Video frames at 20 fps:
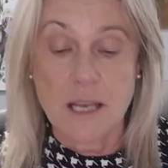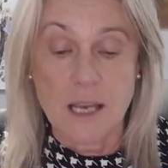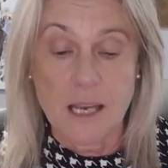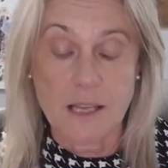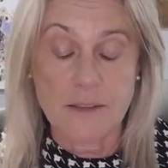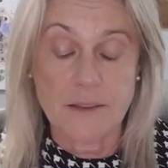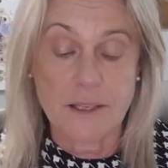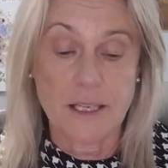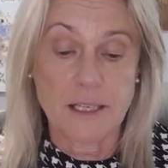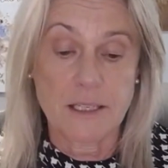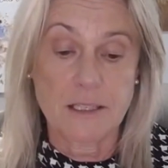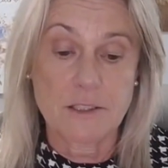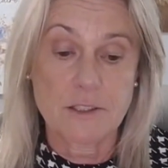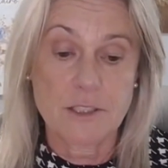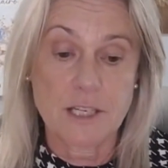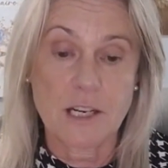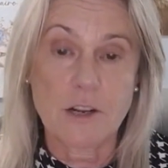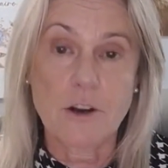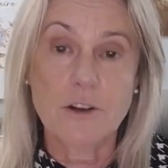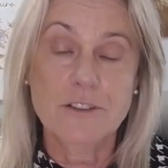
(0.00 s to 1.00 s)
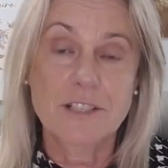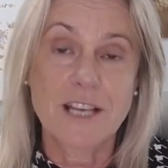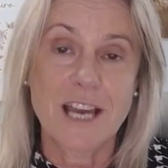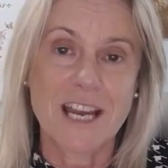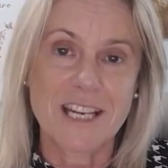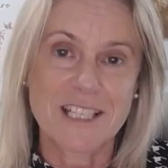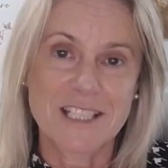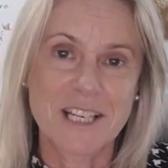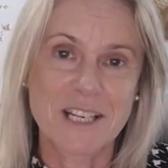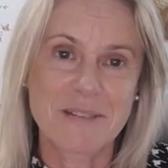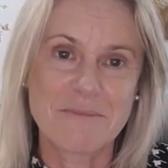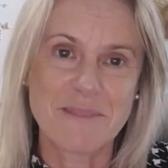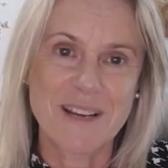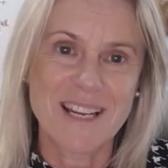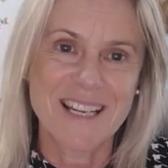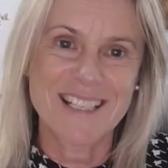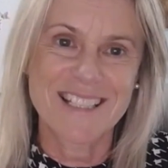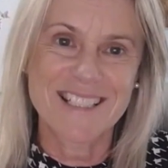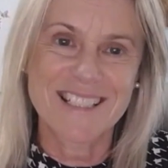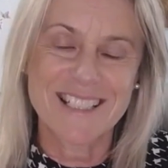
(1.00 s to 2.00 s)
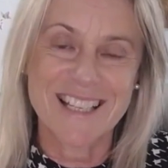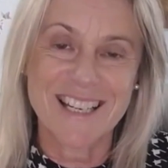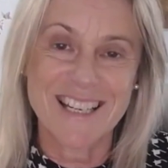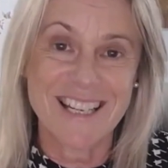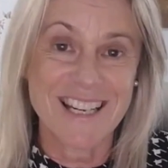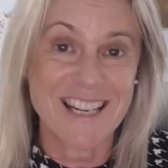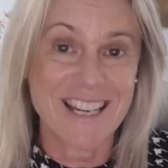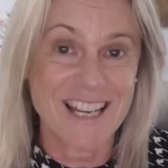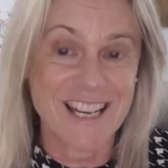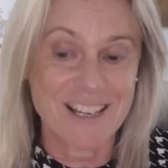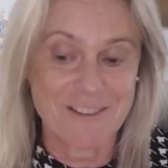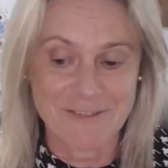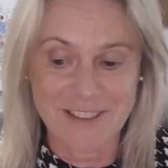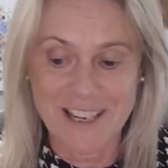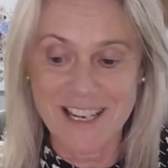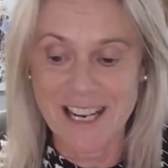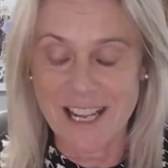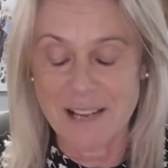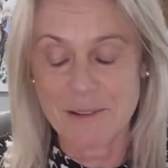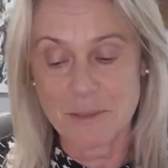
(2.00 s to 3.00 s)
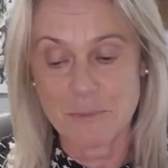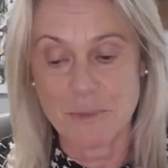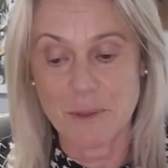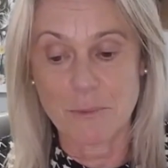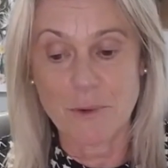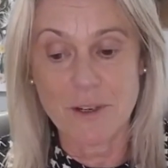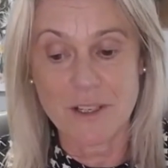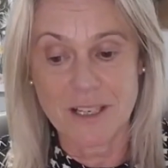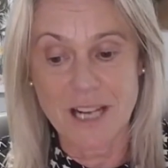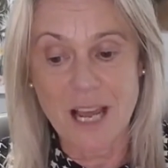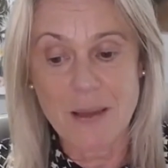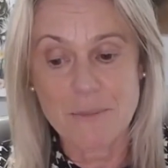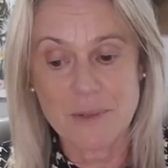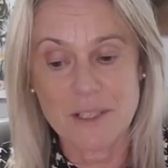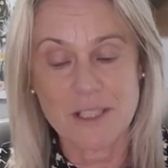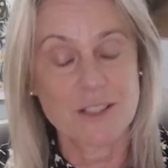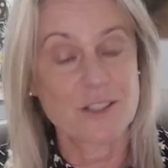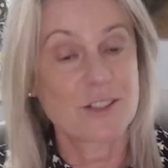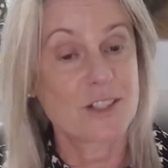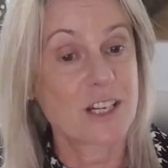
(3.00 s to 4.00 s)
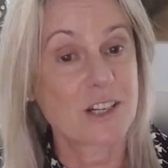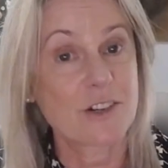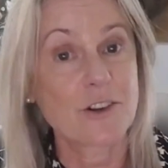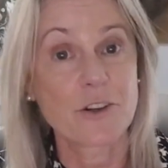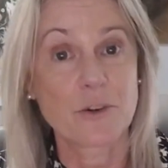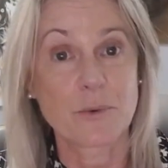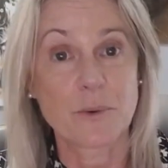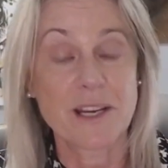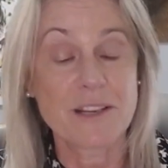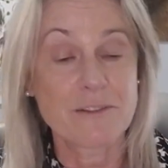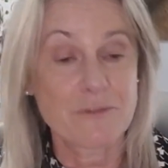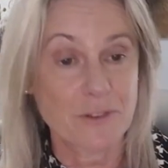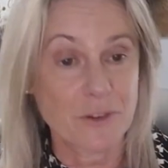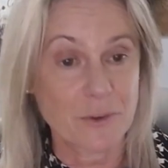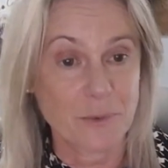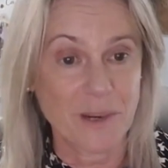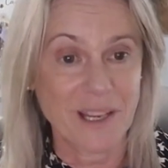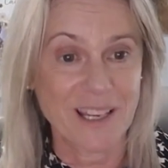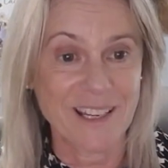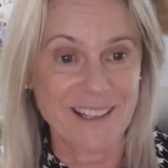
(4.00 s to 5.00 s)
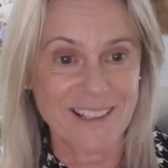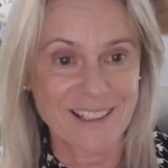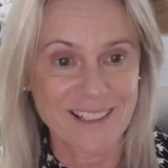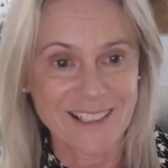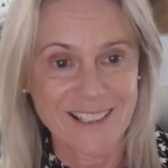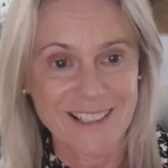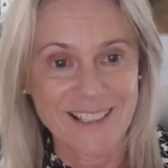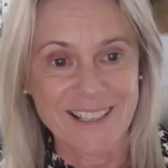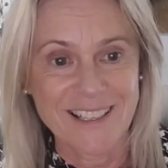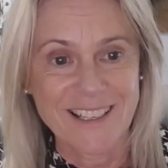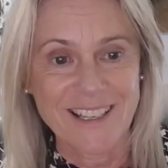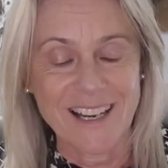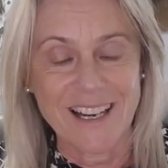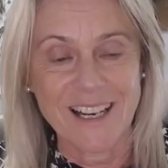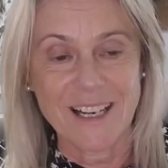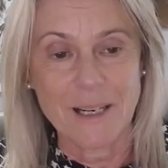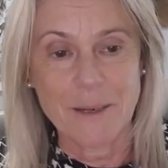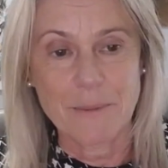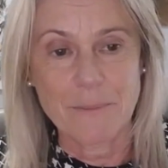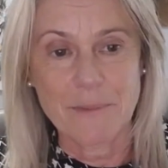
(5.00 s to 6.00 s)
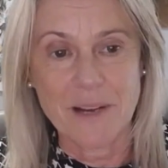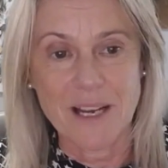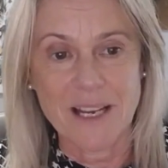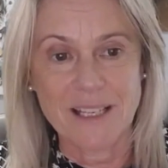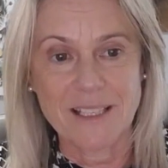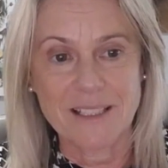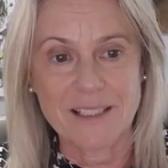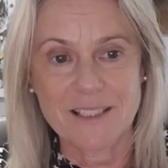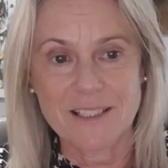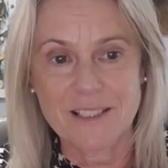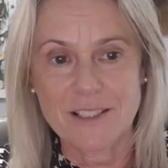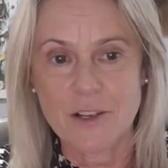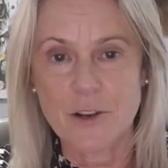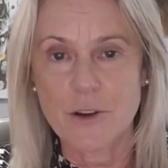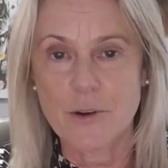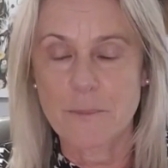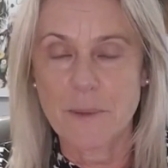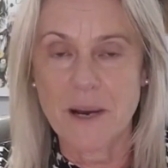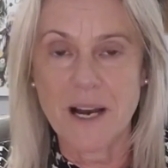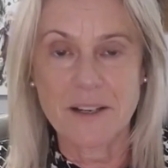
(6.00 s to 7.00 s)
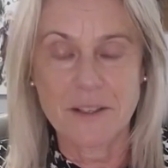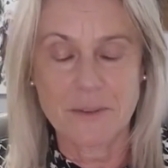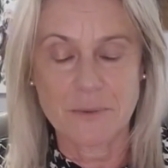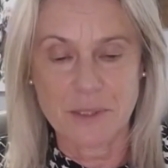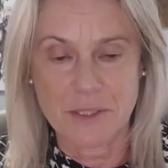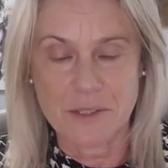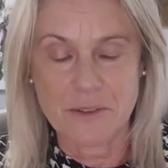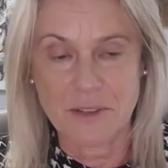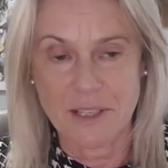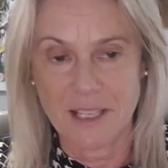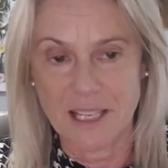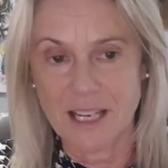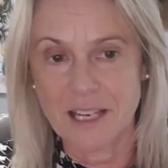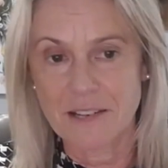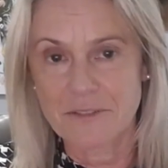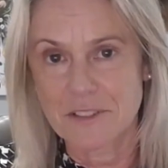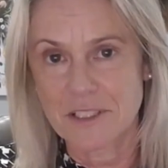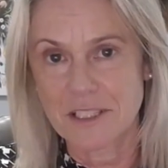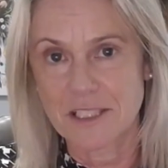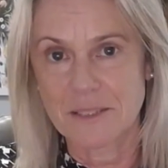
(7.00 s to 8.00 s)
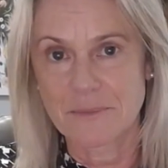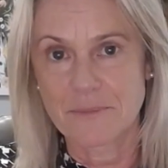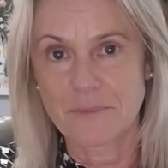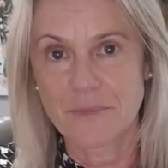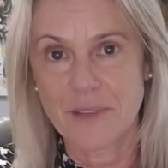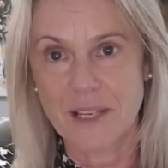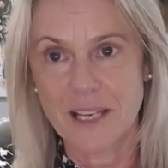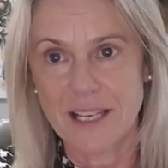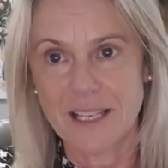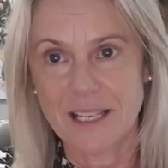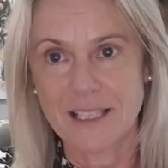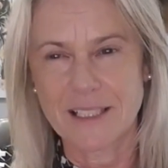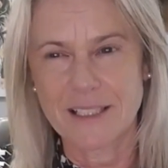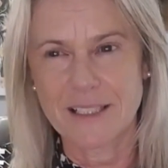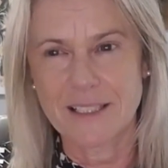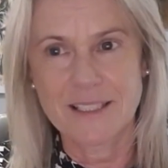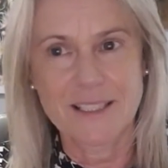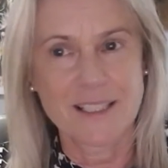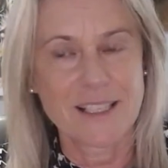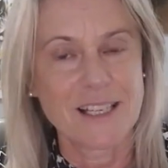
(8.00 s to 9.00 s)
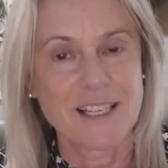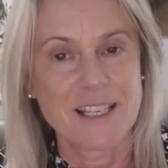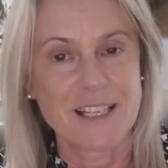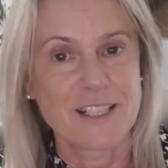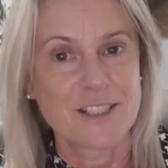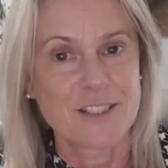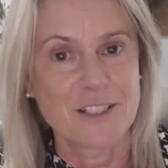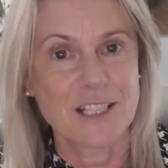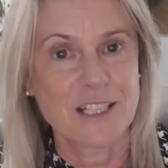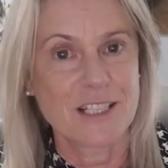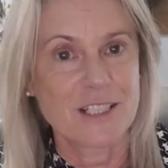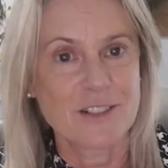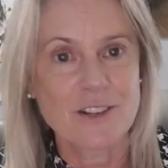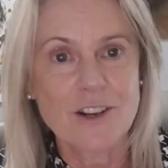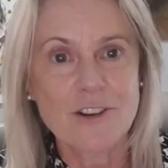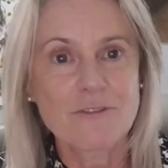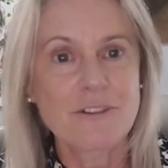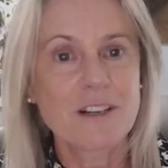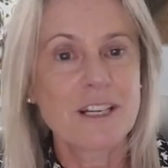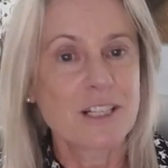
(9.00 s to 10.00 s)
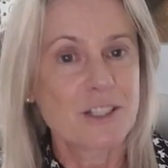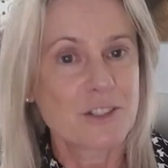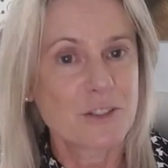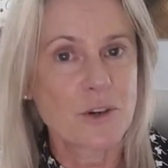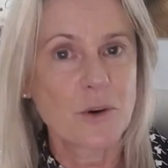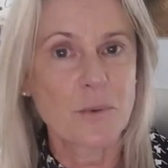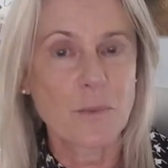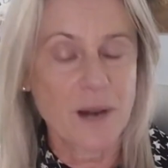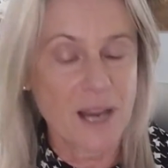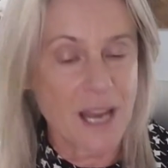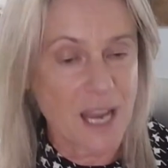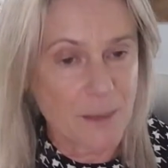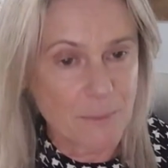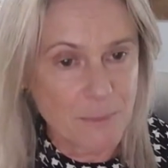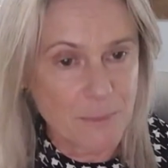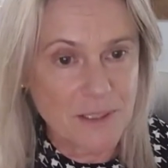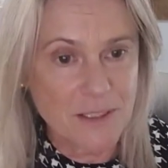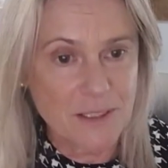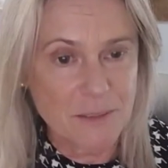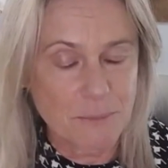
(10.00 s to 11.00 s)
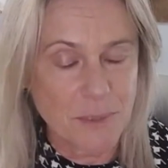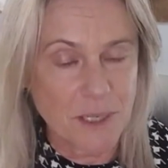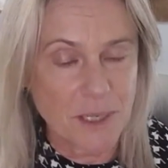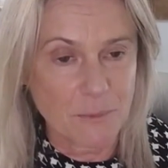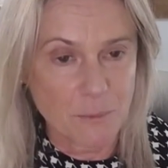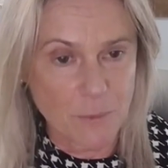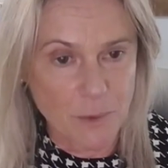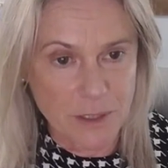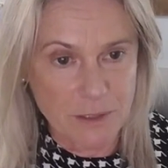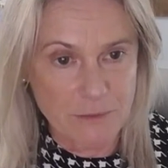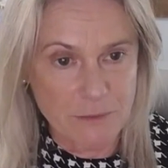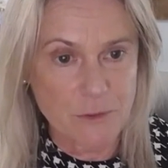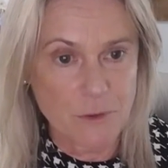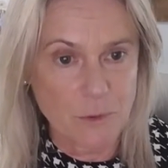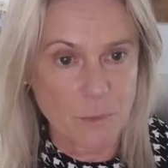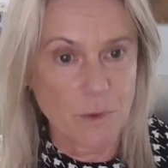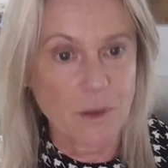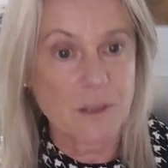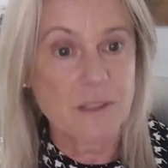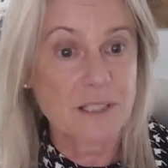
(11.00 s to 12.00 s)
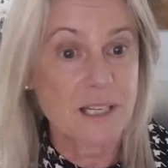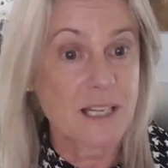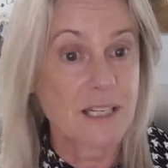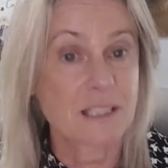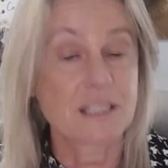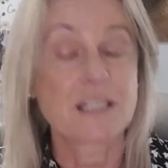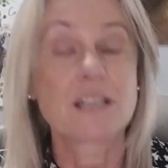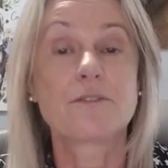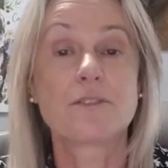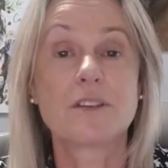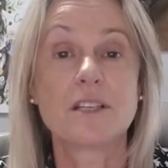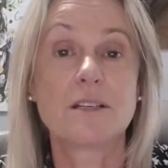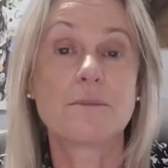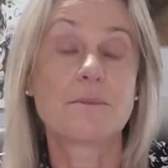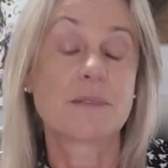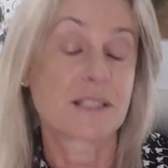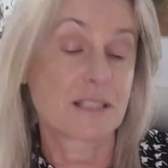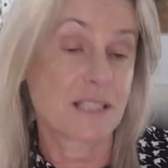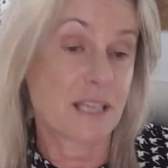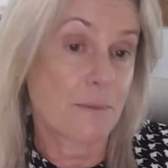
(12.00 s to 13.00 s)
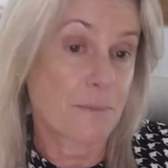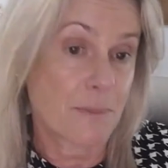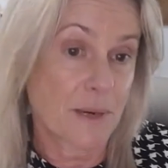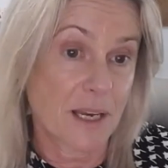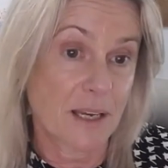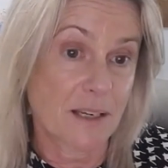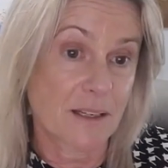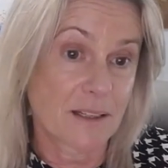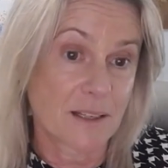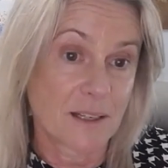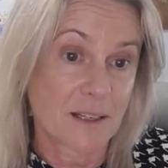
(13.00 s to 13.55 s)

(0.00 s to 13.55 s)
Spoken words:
And then she contacted me and said he had relapsed. But what had happened is she'd gone away for a week, and her partner was looking after him. And she's not really sure what happened, but whatever it was had given him a setback.